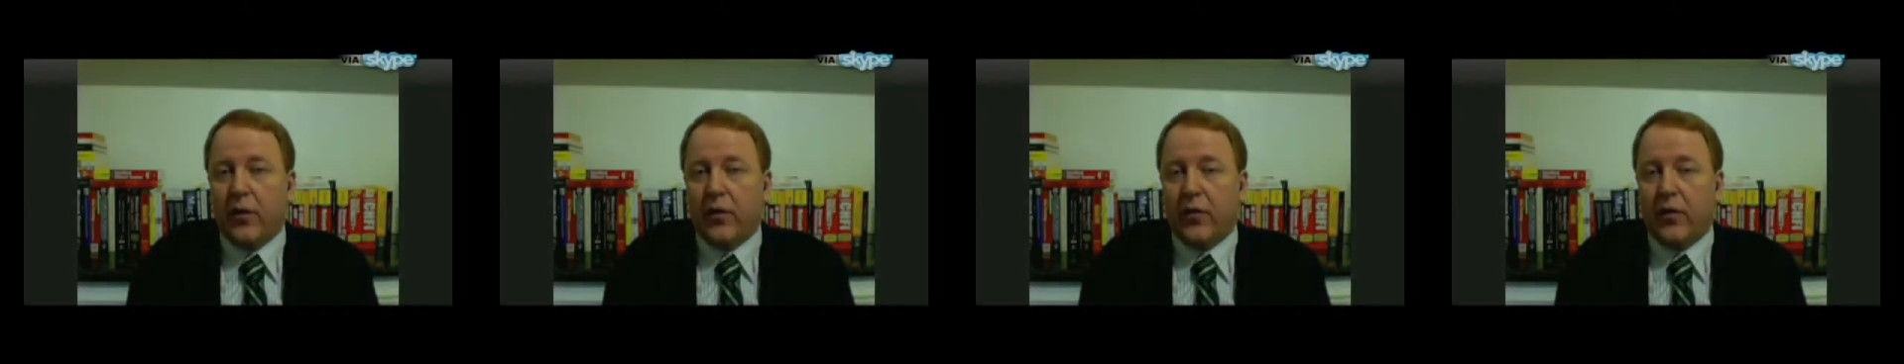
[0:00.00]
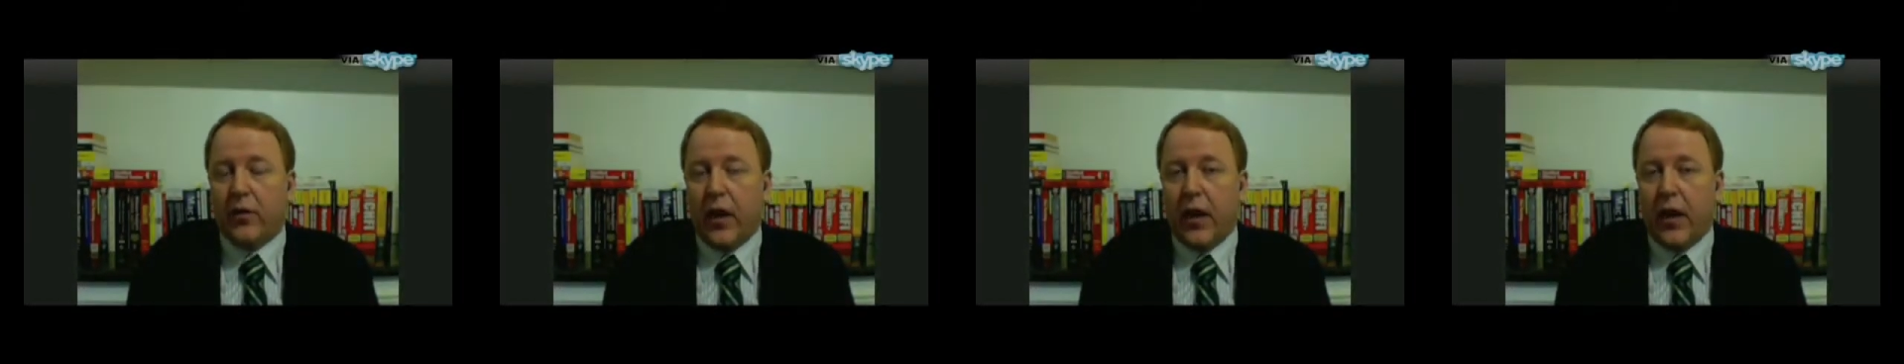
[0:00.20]

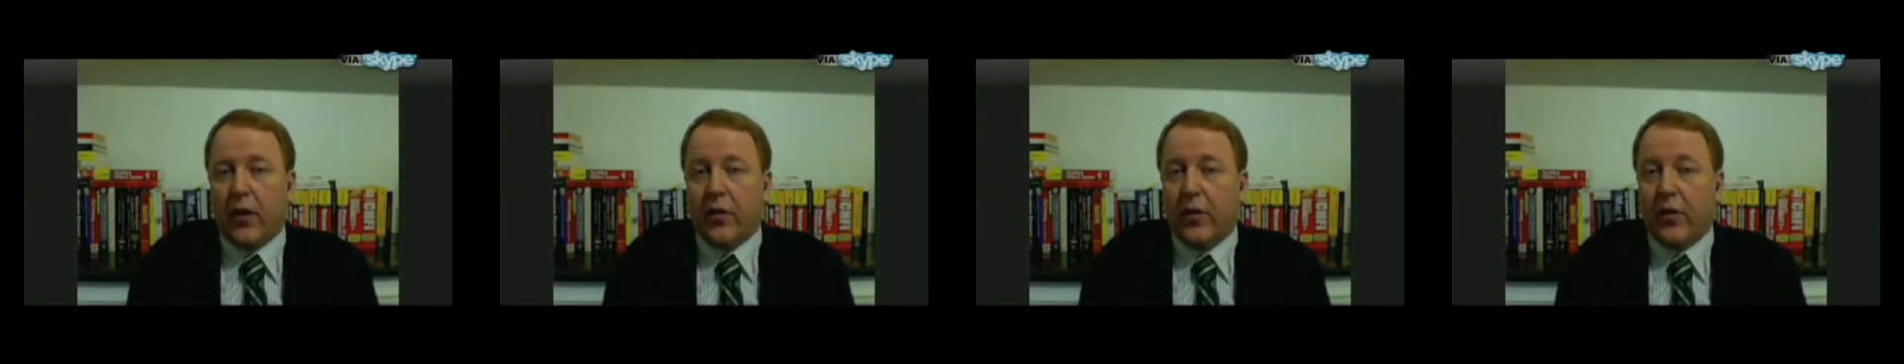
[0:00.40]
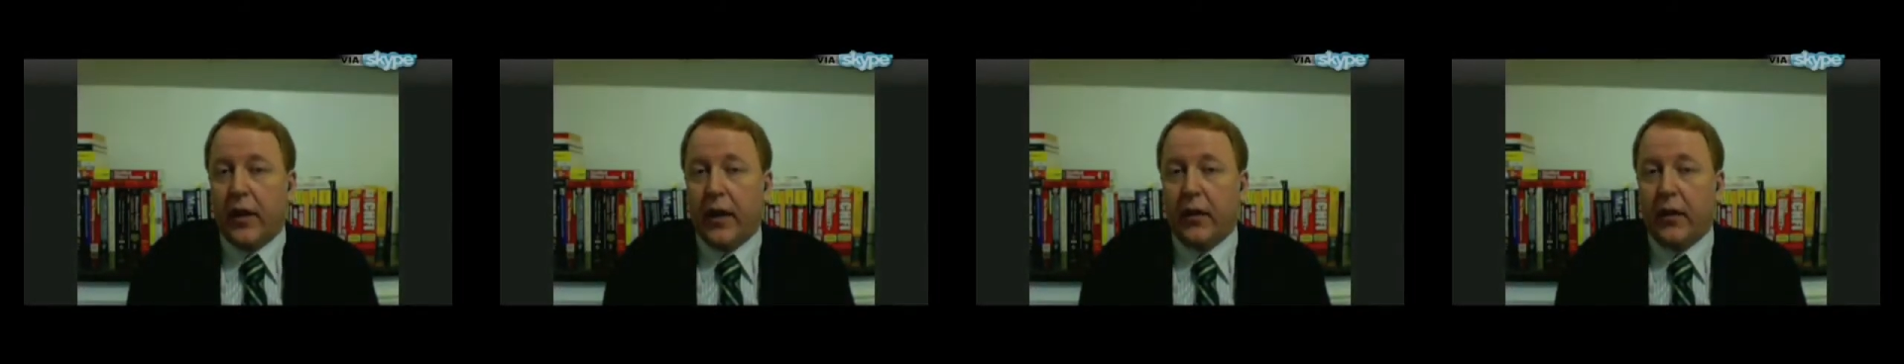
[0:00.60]

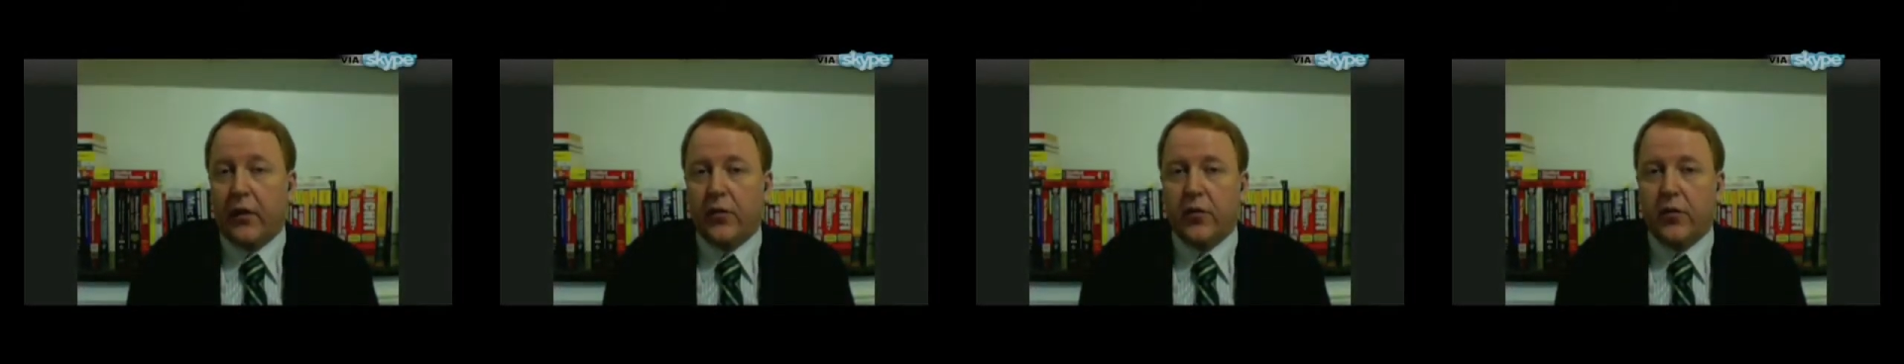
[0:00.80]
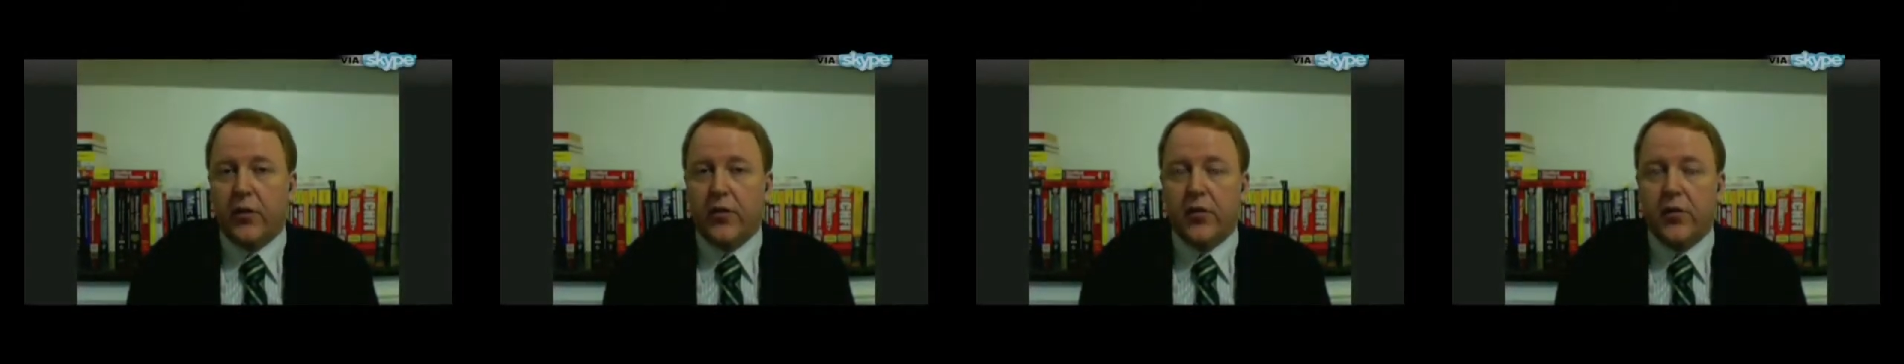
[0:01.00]
insider
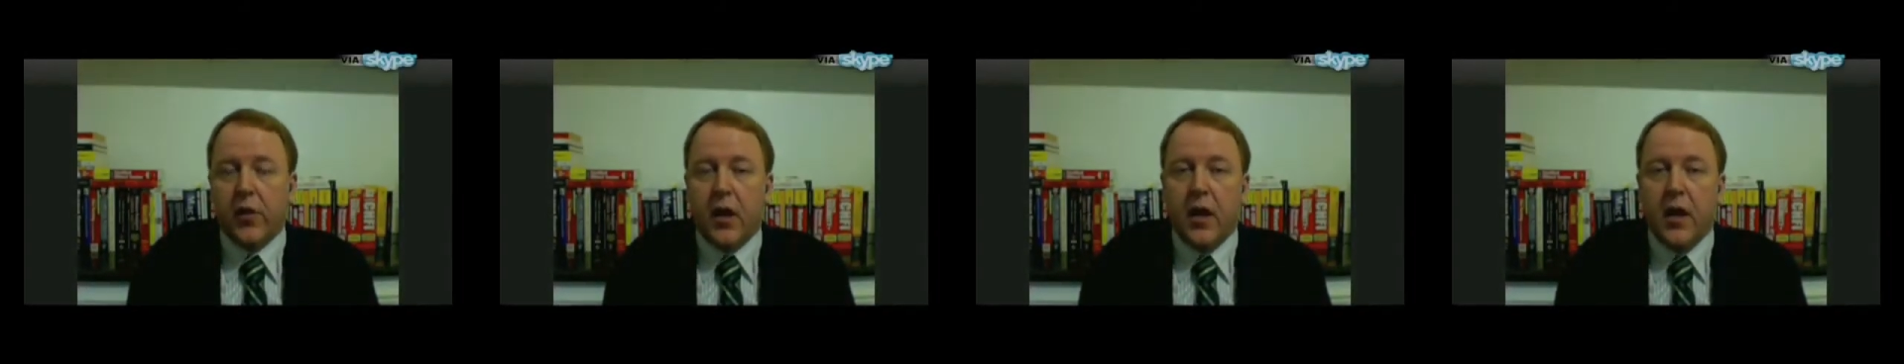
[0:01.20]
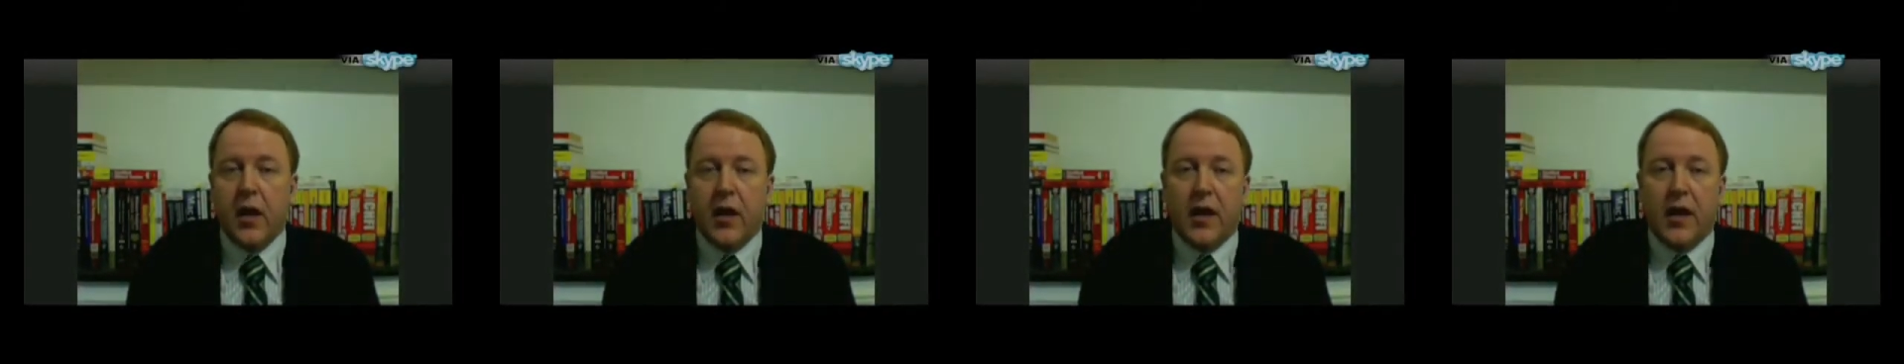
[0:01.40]
negligence,